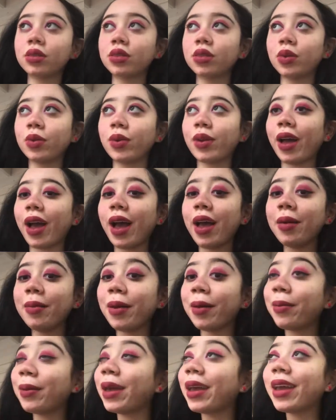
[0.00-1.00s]
So hi
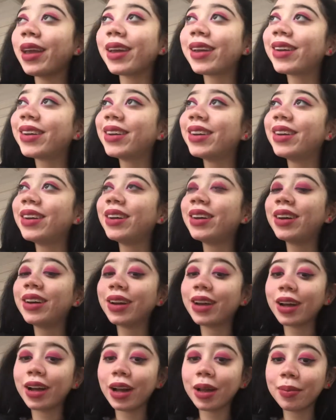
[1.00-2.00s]
baby.
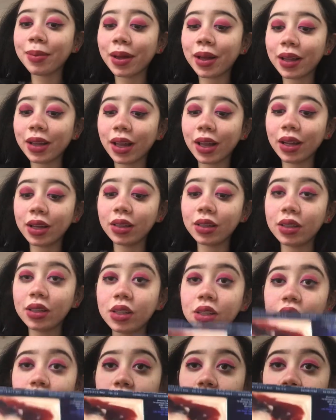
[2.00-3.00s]
Hi Bella.
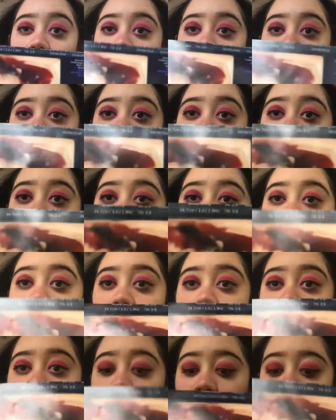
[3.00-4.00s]
So here was the
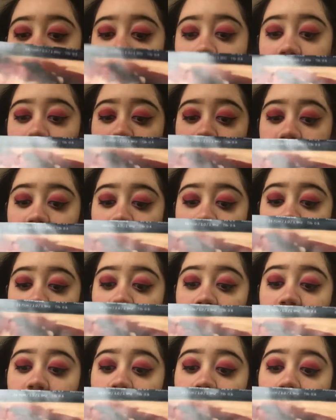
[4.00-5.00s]
first ones
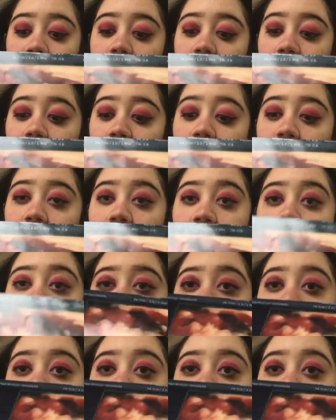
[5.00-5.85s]
from the